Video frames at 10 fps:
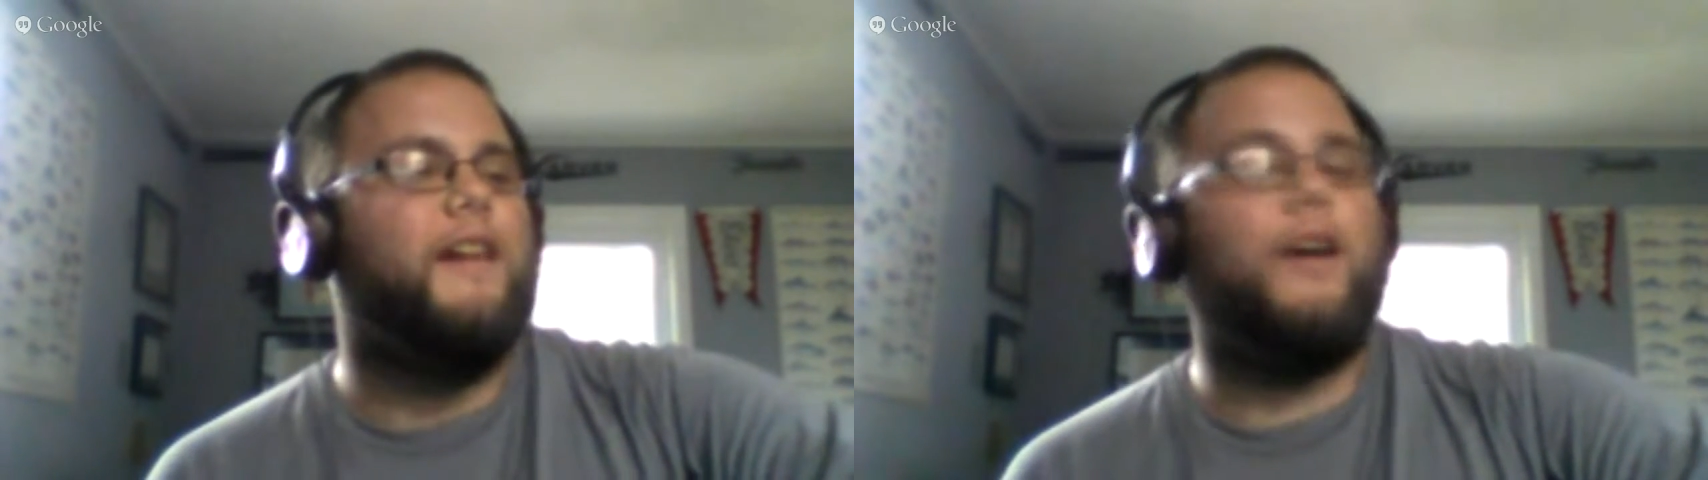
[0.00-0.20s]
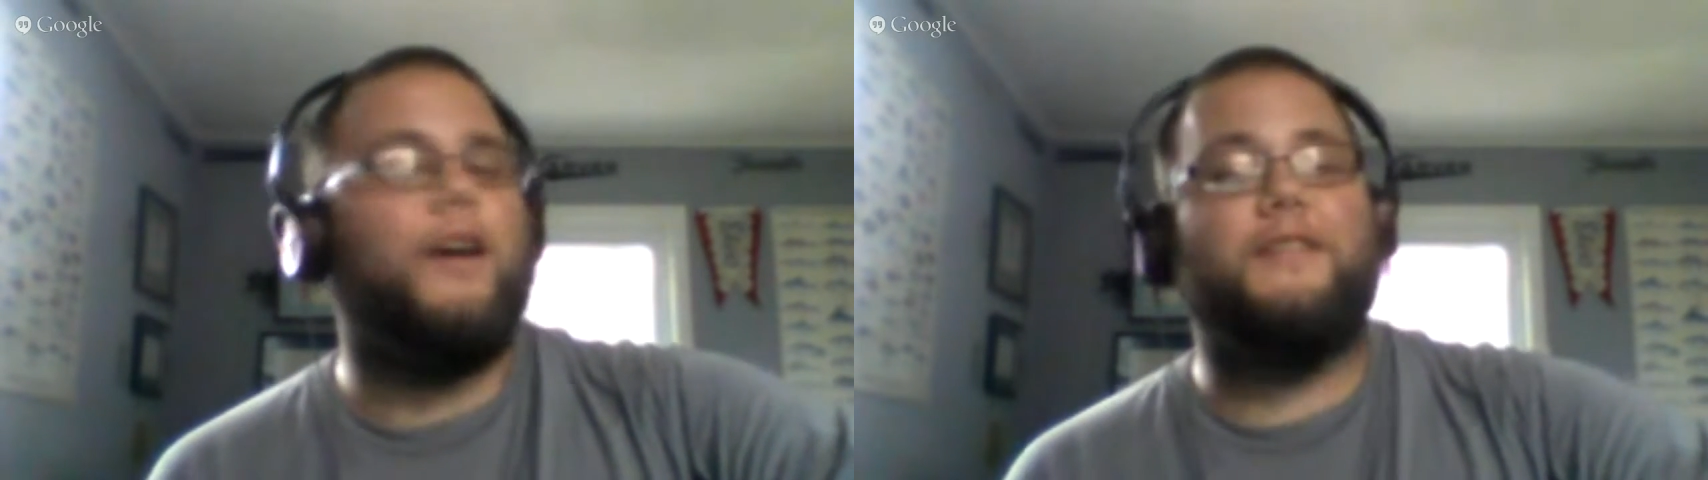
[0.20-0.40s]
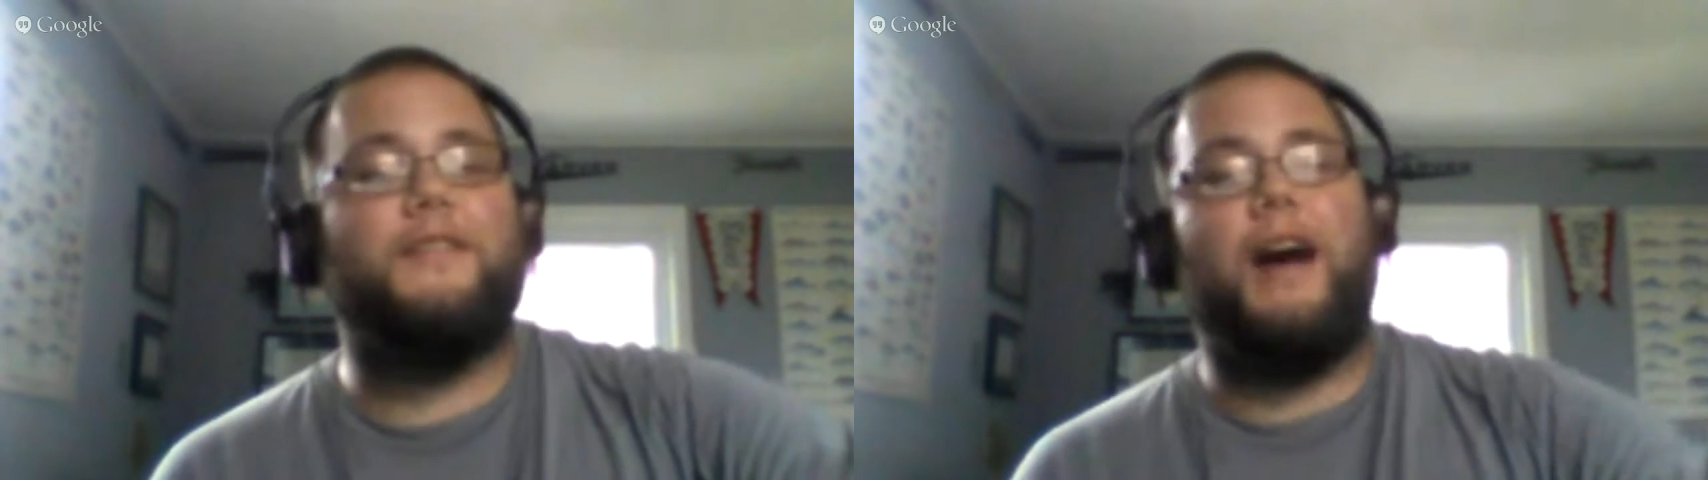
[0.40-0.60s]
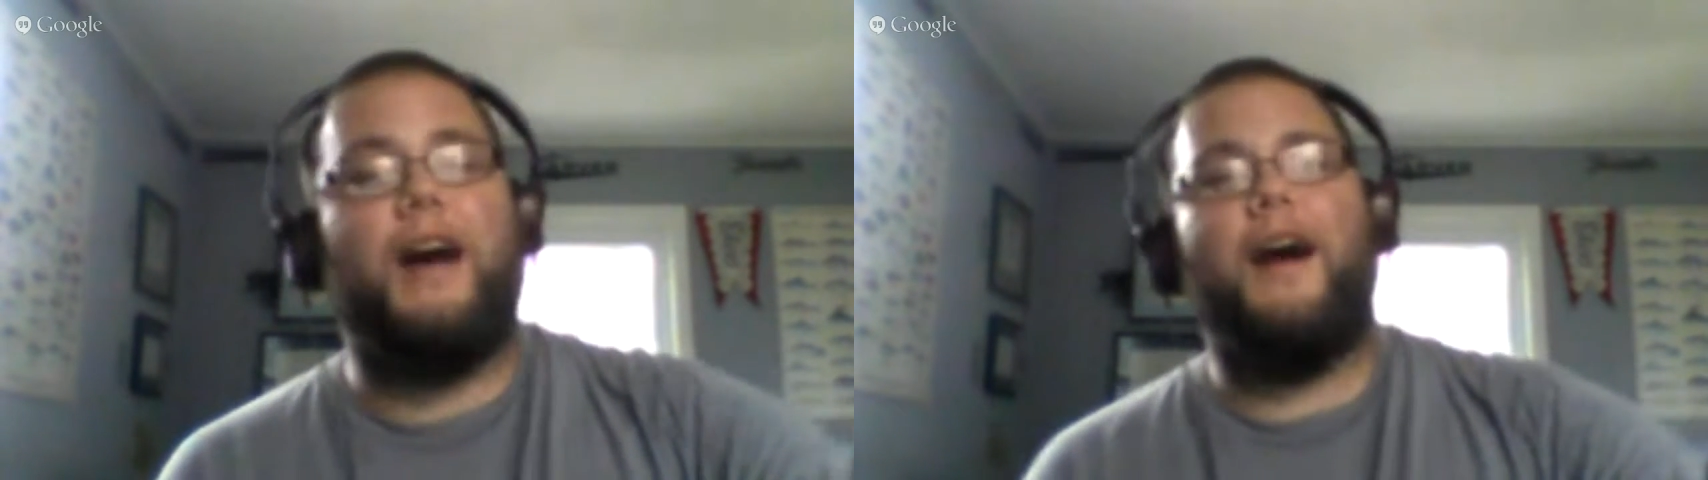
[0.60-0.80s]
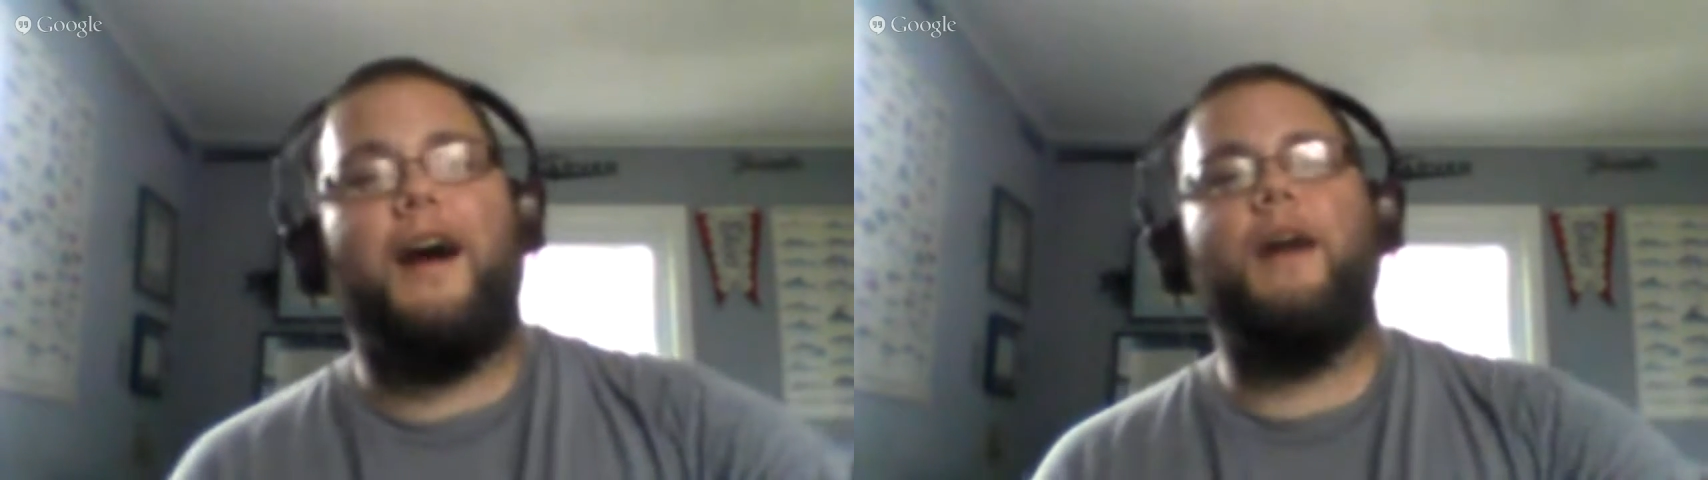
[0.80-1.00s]
Okay, so
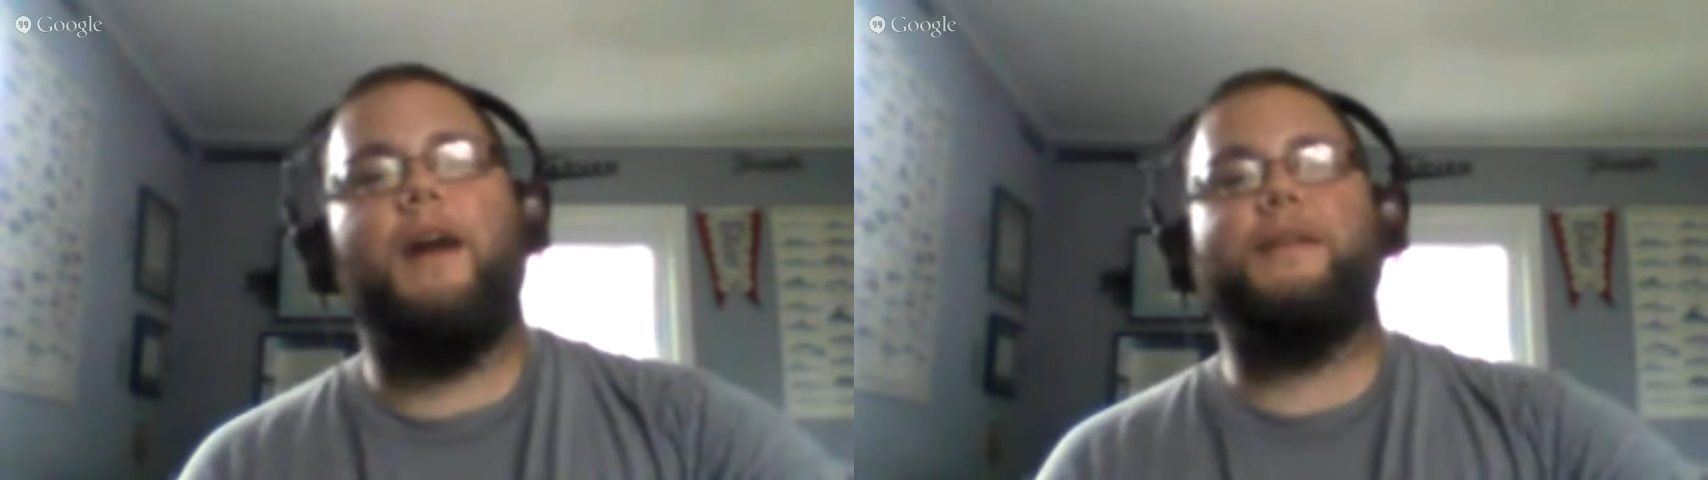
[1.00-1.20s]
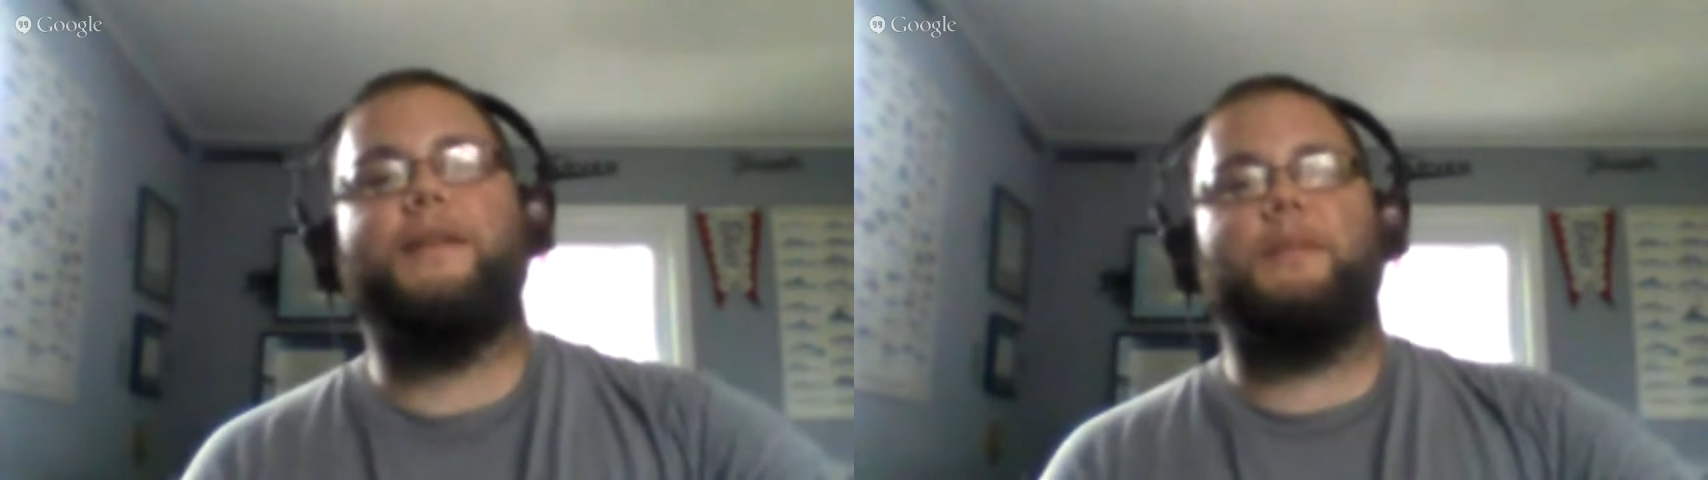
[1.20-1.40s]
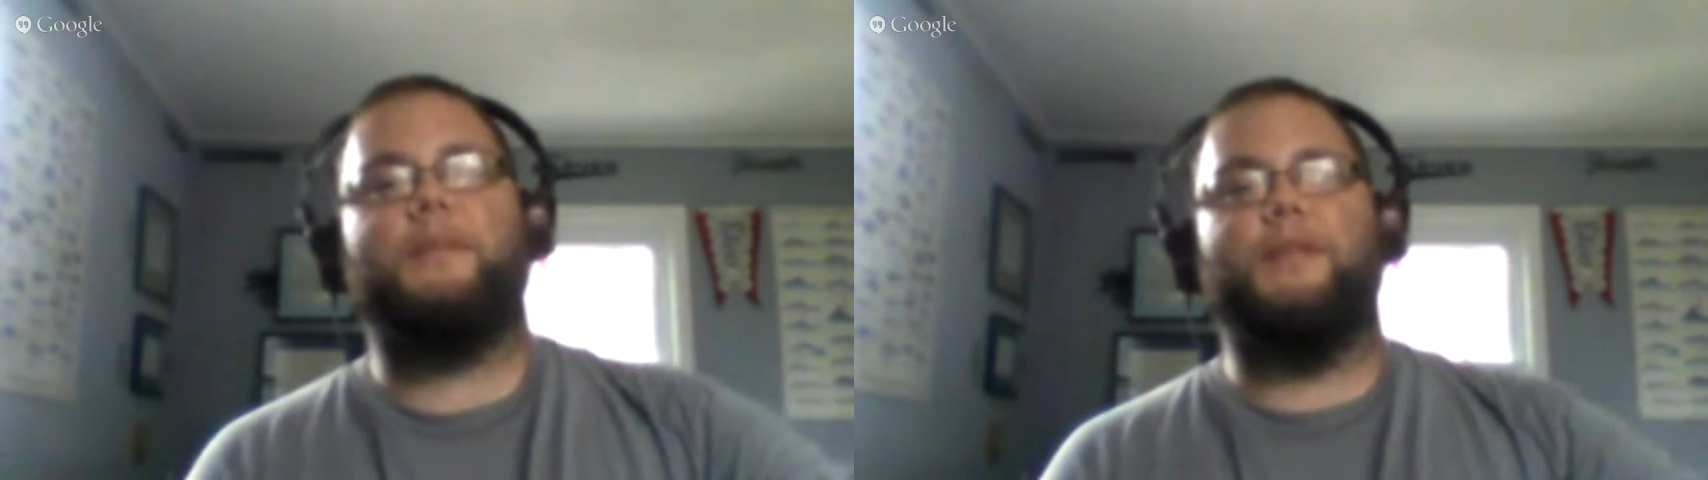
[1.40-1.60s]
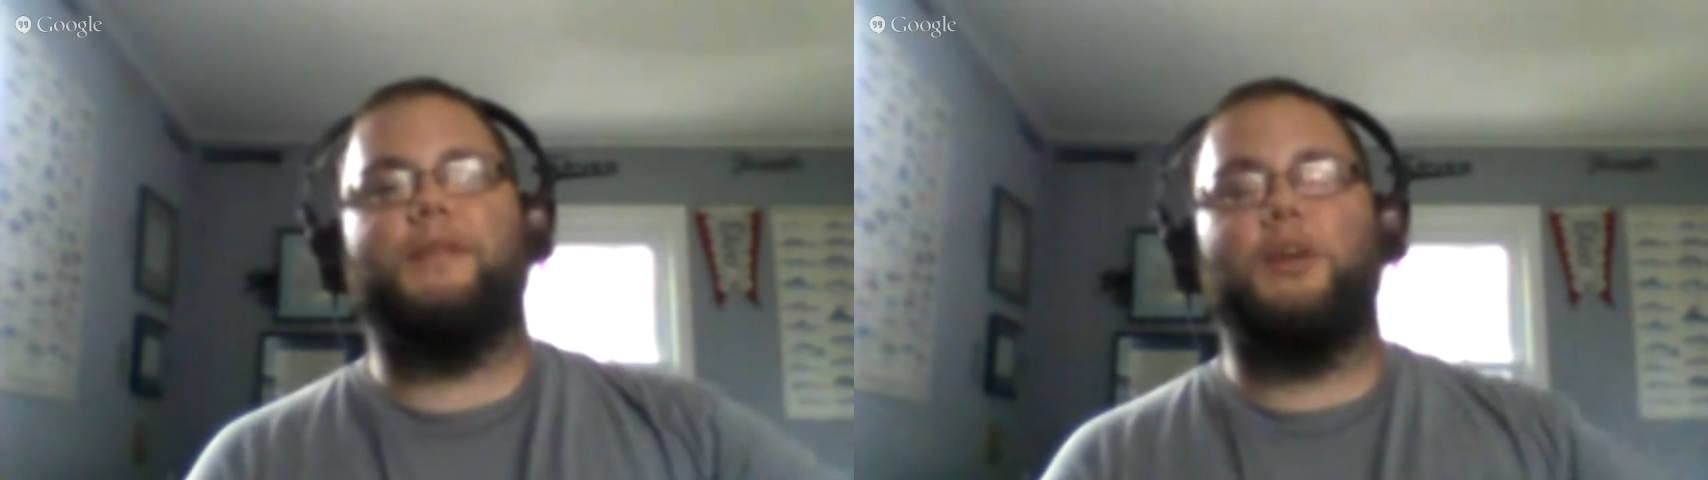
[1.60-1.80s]
I picked something with a